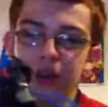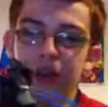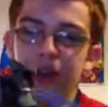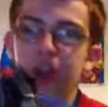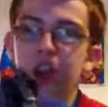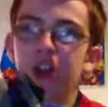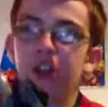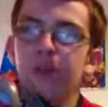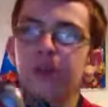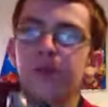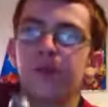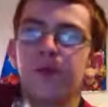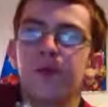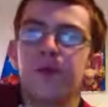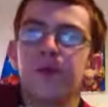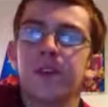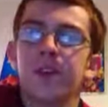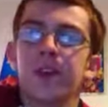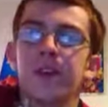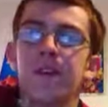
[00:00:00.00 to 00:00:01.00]
just
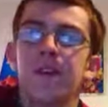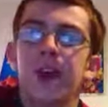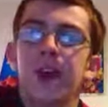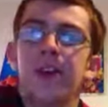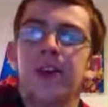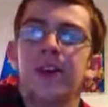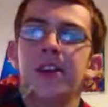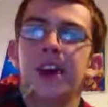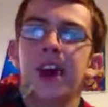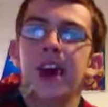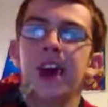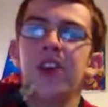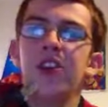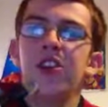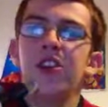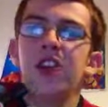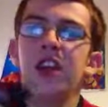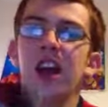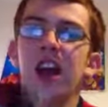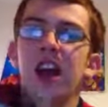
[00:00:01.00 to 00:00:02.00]
five attacks
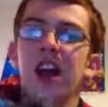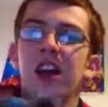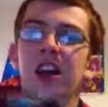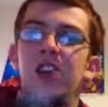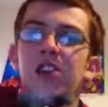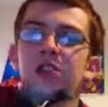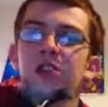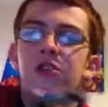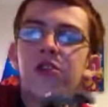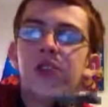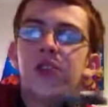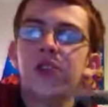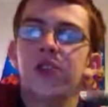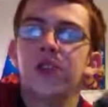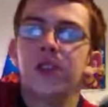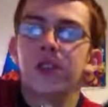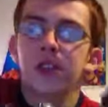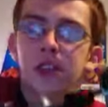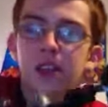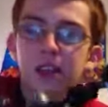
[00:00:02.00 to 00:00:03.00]
and
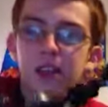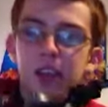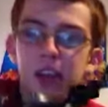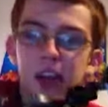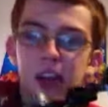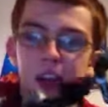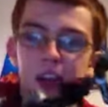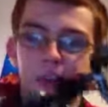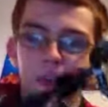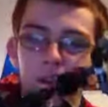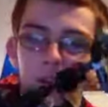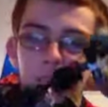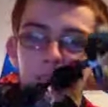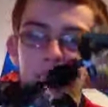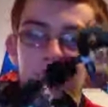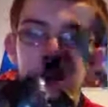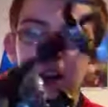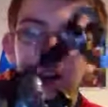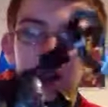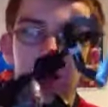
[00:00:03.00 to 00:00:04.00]
uh,
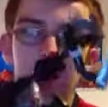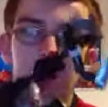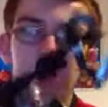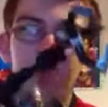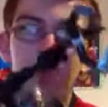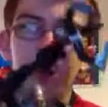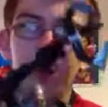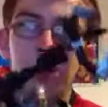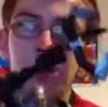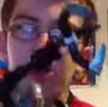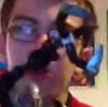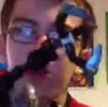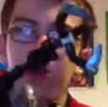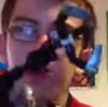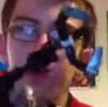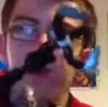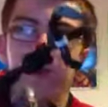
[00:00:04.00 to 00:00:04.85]
he explodes.